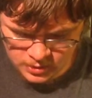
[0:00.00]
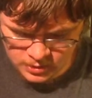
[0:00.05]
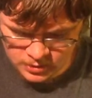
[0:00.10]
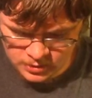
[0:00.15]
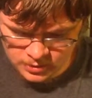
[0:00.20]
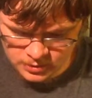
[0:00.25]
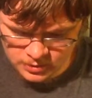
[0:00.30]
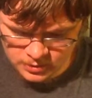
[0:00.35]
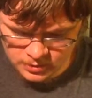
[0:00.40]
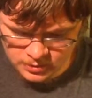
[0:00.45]
Uh,
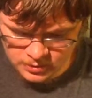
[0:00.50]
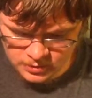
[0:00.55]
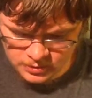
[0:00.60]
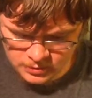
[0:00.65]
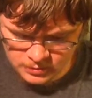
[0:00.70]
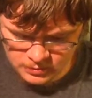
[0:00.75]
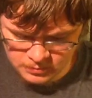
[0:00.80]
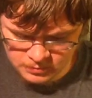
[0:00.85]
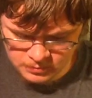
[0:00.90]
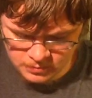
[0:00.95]

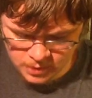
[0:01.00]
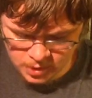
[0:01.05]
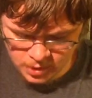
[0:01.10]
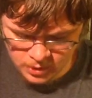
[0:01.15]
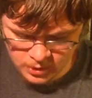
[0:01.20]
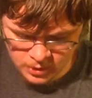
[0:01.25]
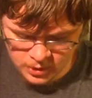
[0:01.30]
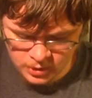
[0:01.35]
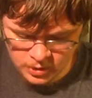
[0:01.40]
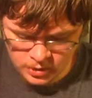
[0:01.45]

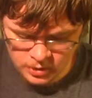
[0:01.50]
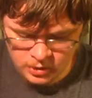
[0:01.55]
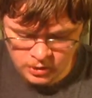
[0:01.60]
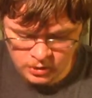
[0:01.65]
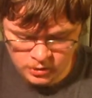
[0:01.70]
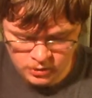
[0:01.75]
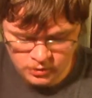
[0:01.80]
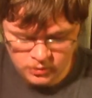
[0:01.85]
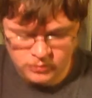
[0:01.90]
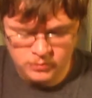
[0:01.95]

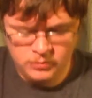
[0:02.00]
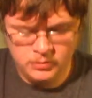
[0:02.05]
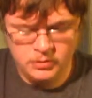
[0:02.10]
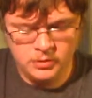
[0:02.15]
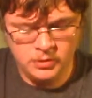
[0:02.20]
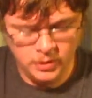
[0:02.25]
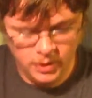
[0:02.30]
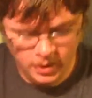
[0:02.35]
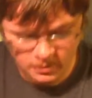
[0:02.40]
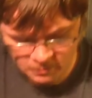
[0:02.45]
Mario.
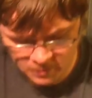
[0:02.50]
We got